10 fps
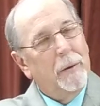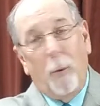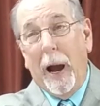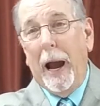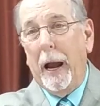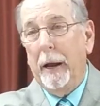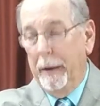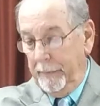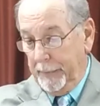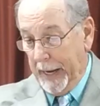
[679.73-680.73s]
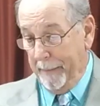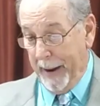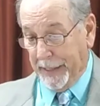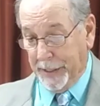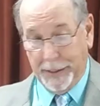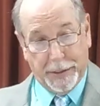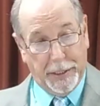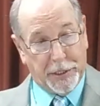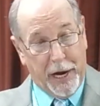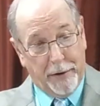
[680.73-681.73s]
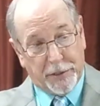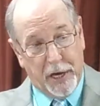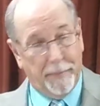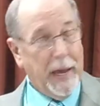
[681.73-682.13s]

Why? They messaged and shared something.